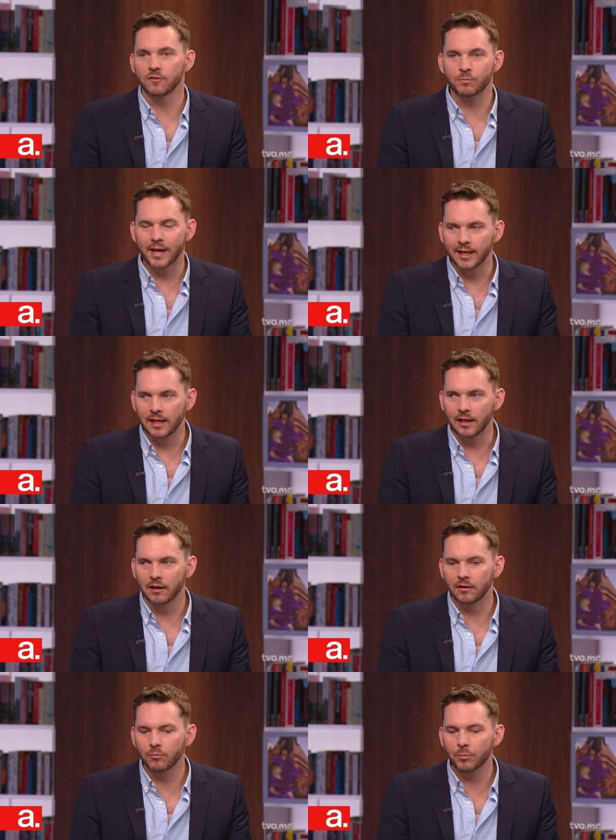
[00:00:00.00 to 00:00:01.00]
of
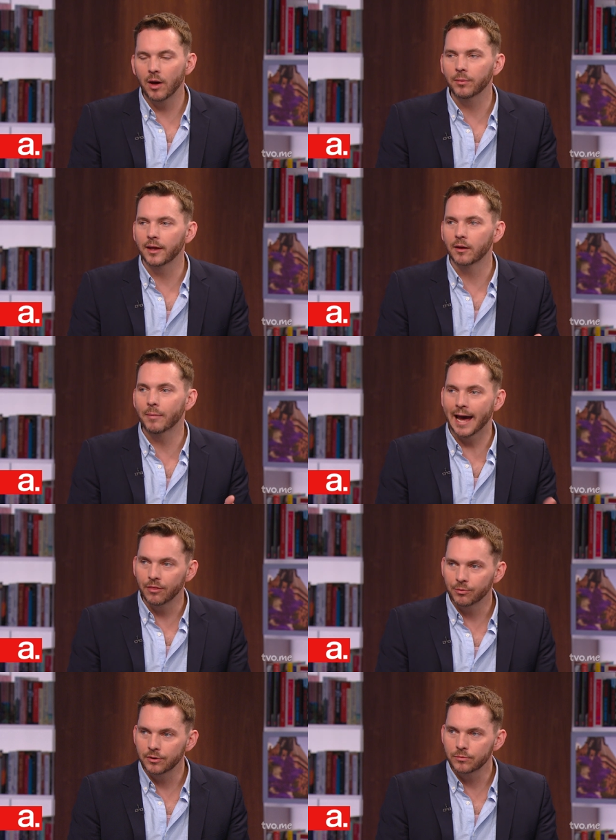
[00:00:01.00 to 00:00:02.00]
many public
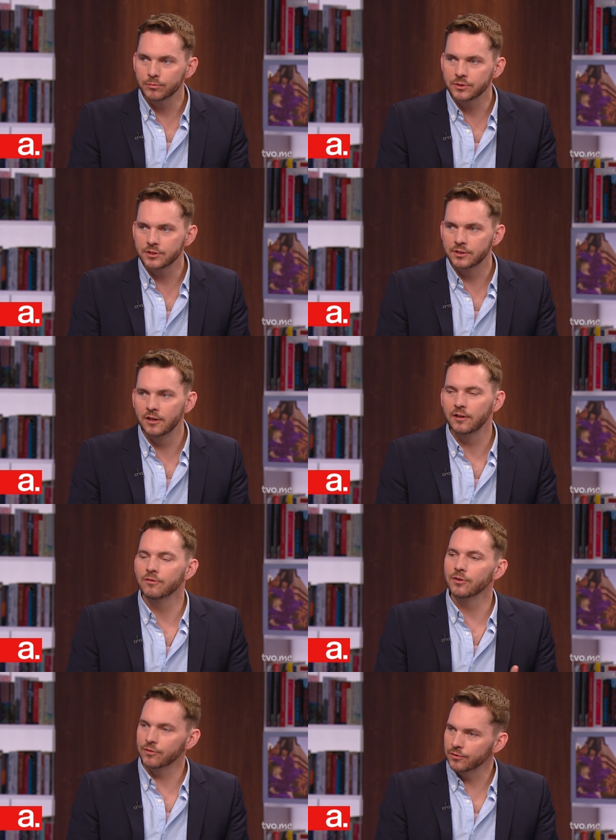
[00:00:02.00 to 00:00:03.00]
bathrooms okay.
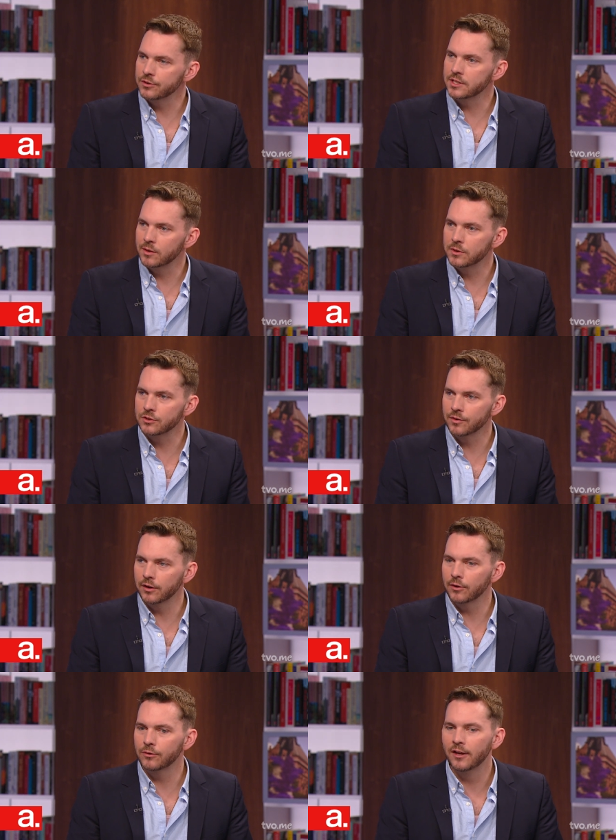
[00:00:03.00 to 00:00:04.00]
for the first time in
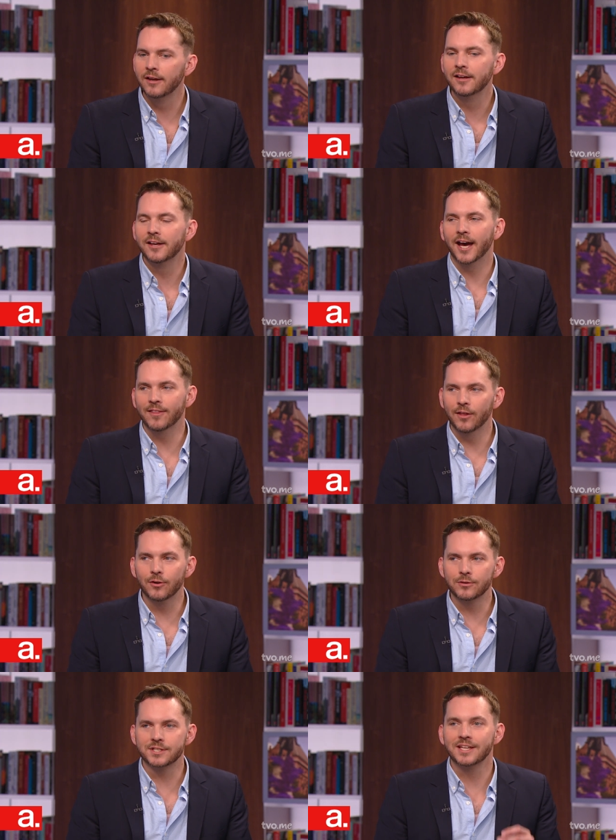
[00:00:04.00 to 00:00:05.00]
Toronto. And
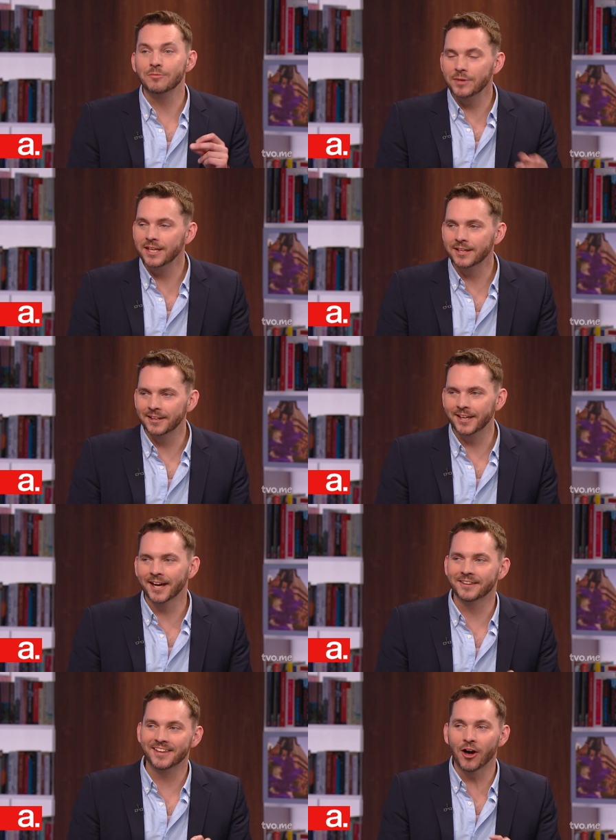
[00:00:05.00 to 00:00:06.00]
those immediately
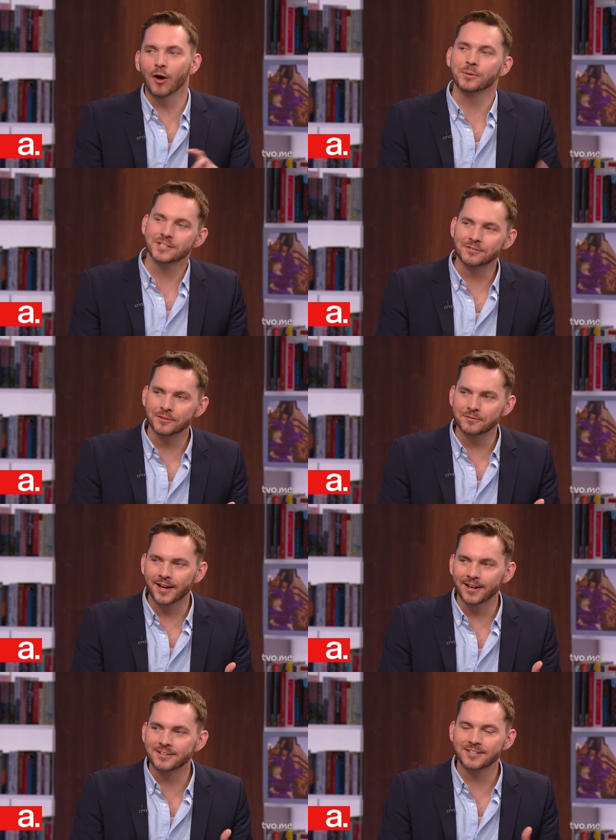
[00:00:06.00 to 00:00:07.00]
had the opposite of
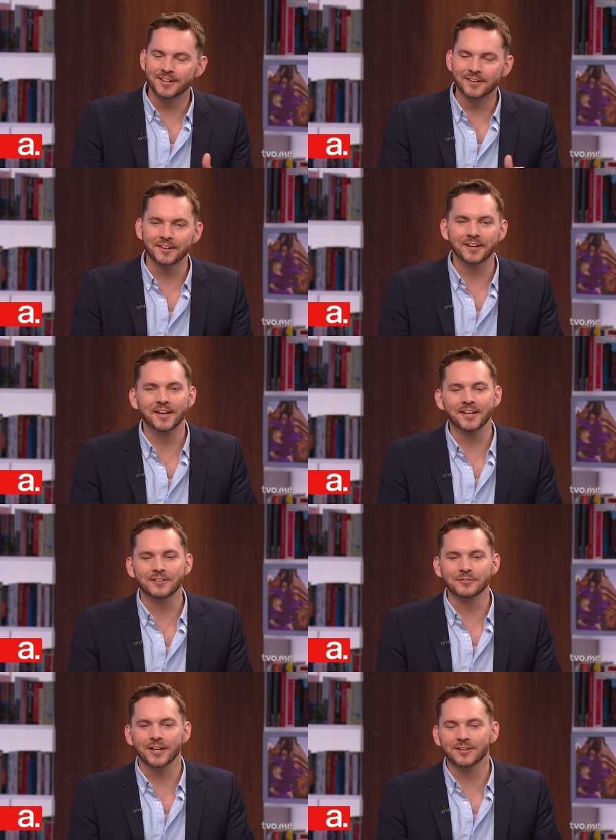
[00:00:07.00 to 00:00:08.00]
effect uh,
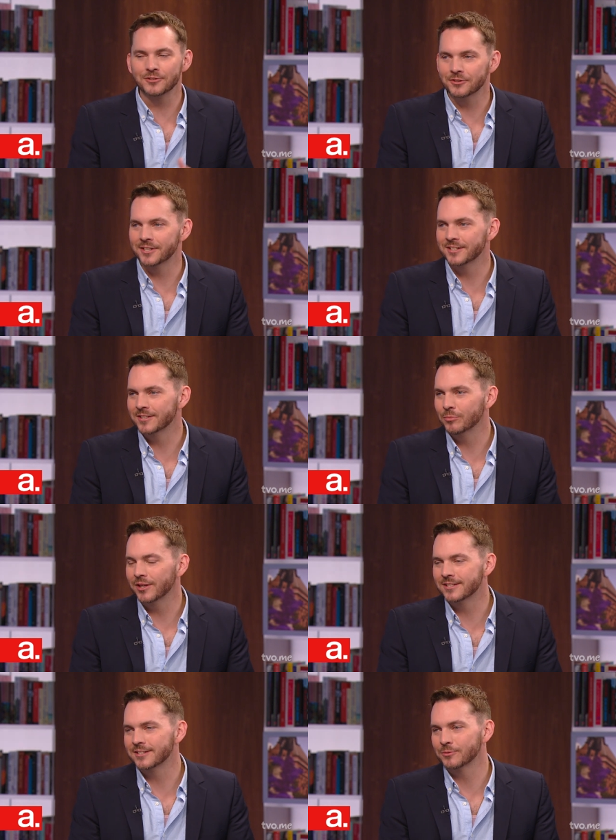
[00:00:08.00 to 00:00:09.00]
and, and turned into
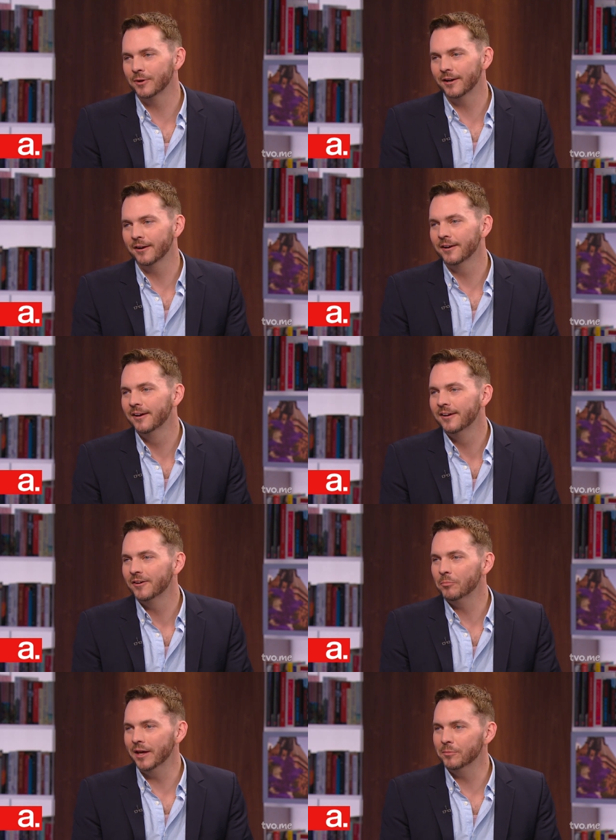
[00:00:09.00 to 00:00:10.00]
places where
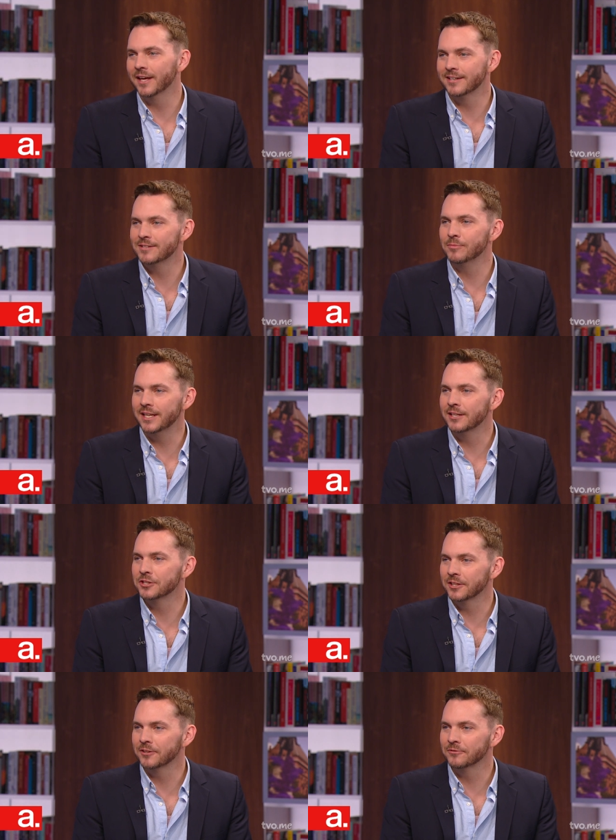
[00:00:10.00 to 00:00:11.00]
men began to meet each
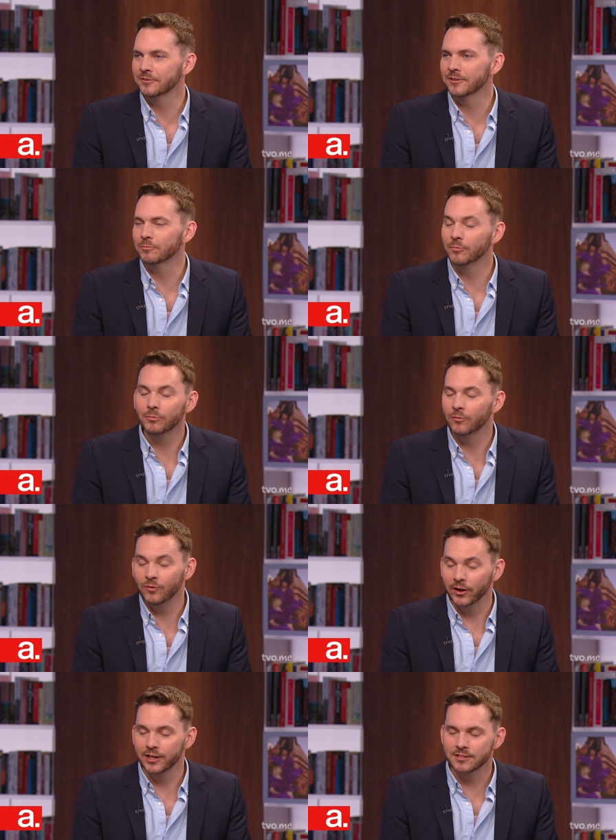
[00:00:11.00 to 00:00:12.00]
other for
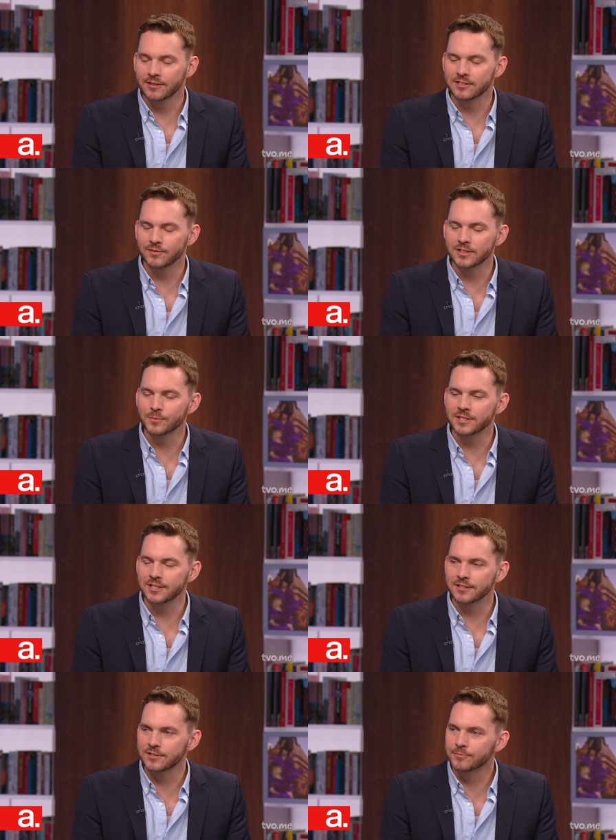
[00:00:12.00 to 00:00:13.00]
various kinds of
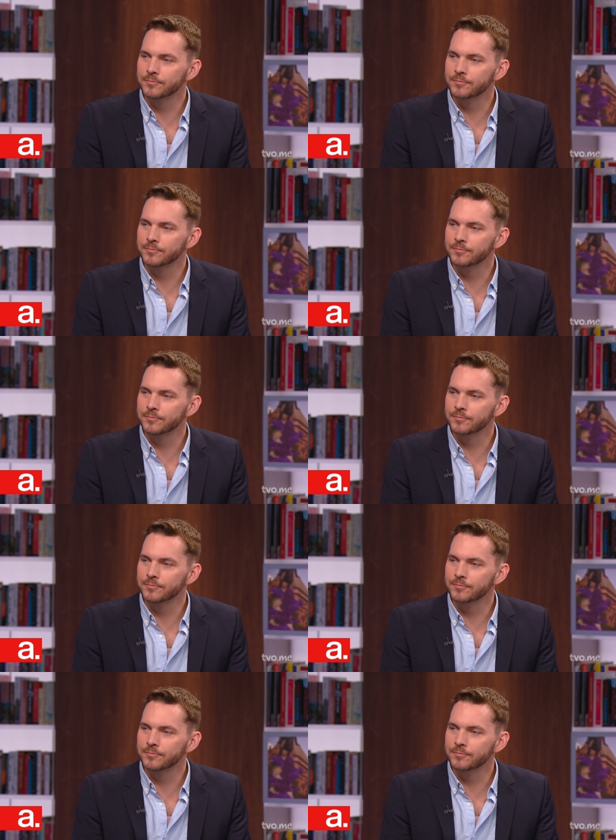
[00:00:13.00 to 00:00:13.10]
intimacies.